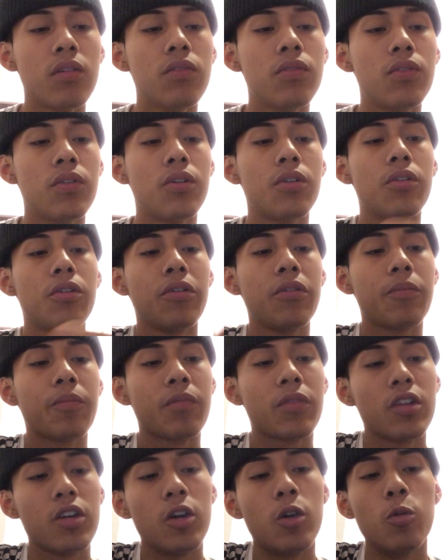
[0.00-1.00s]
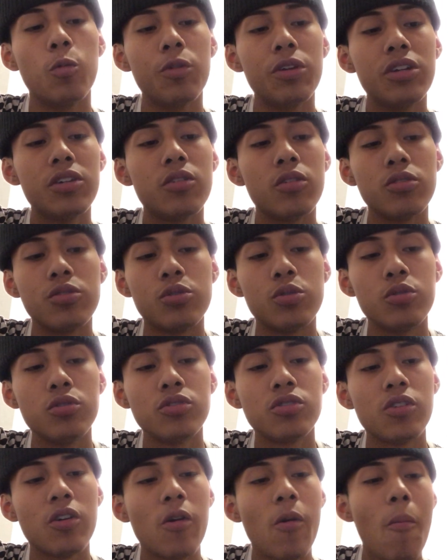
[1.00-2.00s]
for a week or two.
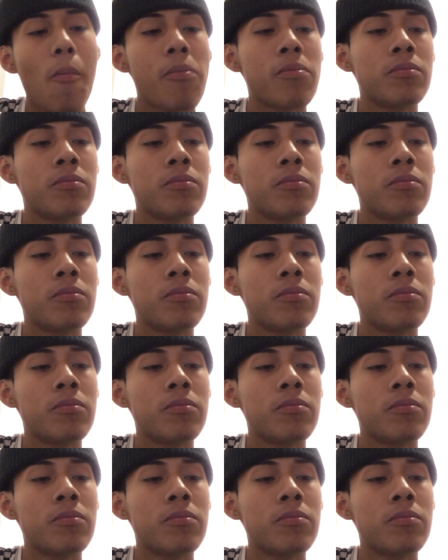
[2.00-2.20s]
So